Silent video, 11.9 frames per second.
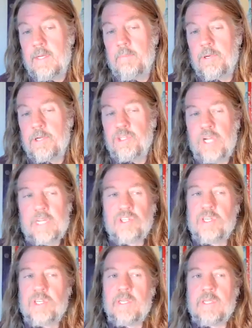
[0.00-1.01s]

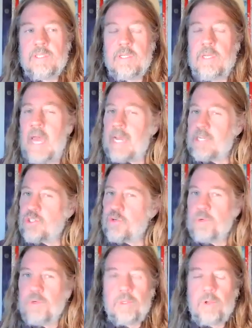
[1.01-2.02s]
Projection is a
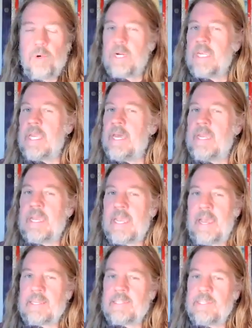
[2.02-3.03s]
natural, organic
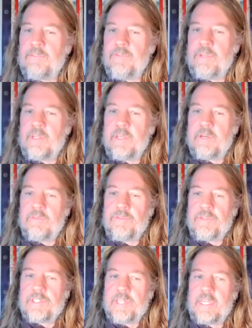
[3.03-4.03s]
activity of
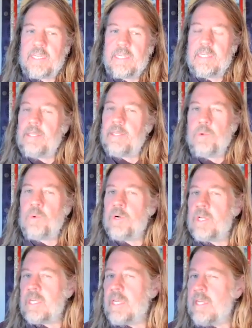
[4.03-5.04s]
the psyche that we're
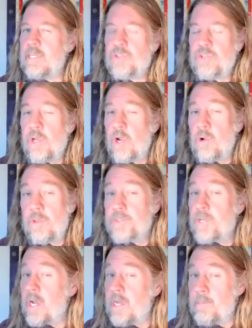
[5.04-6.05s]
engaged in all the
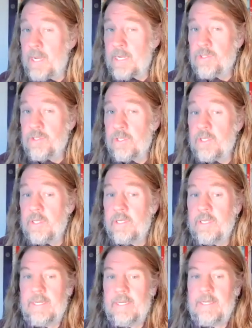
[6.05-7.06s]
time, actually,
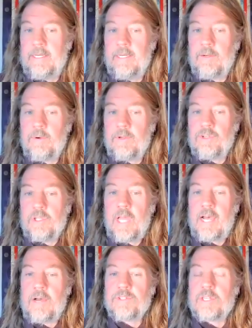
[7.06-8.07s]
which
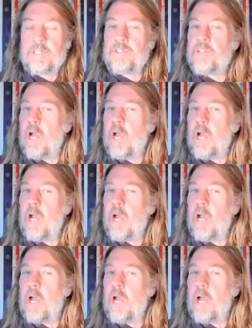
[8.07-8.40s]
allows us the